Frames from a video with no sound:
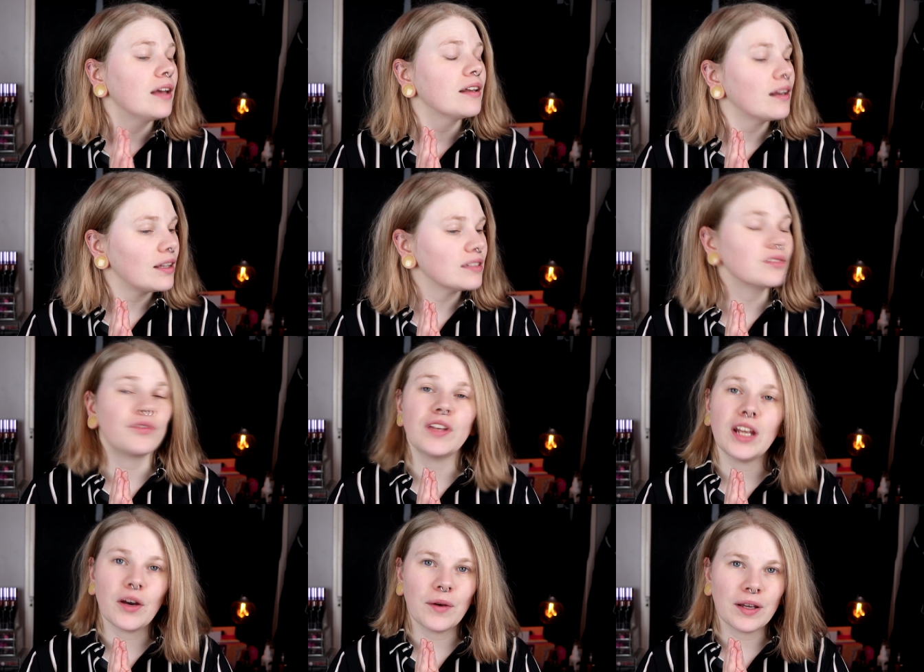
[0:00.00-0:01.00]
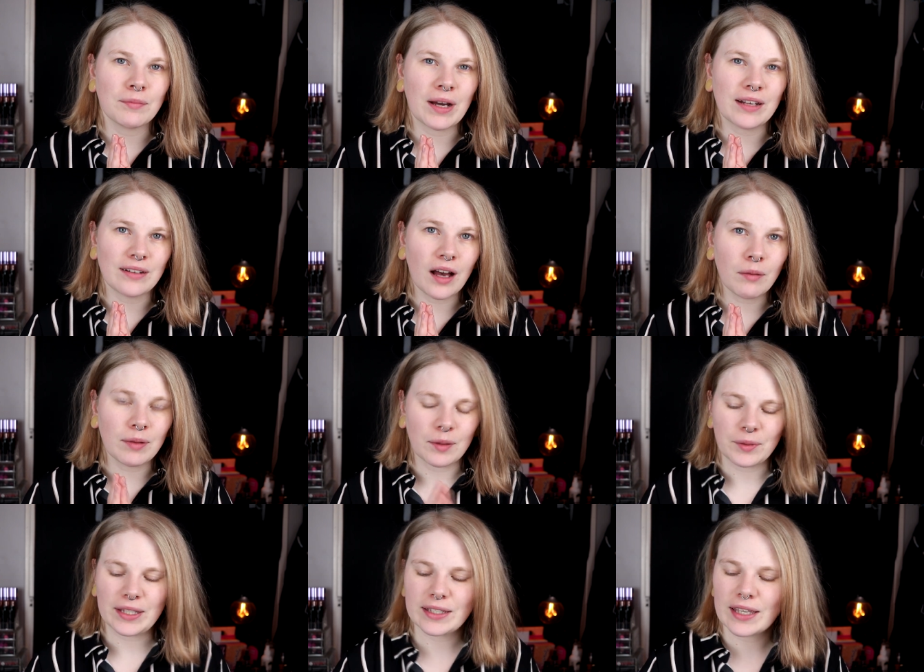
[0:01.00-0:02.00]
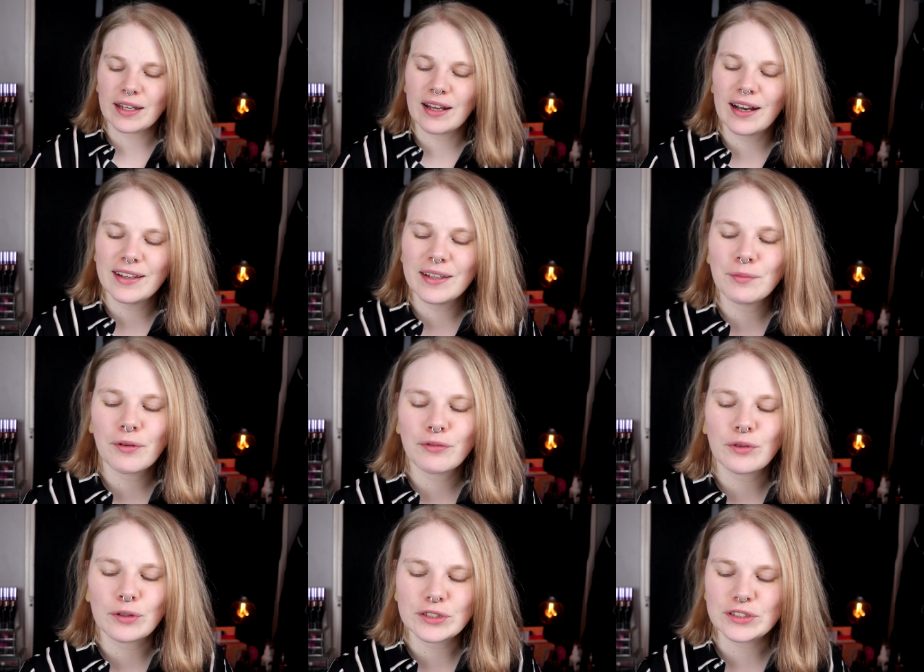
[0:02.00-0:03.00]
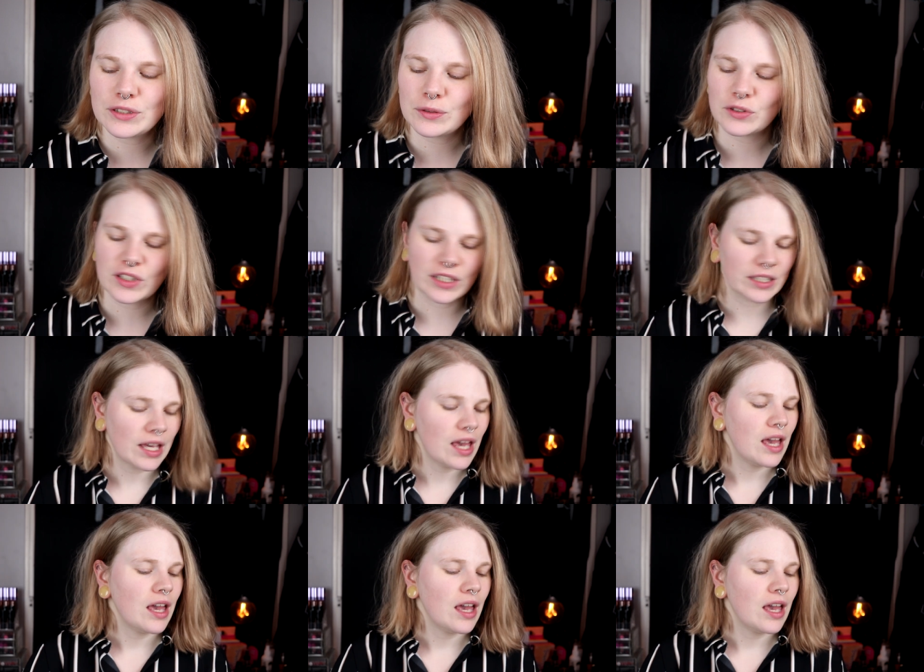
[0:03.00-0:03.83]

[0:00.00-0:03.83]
the last video in my Nabla week and I am of course using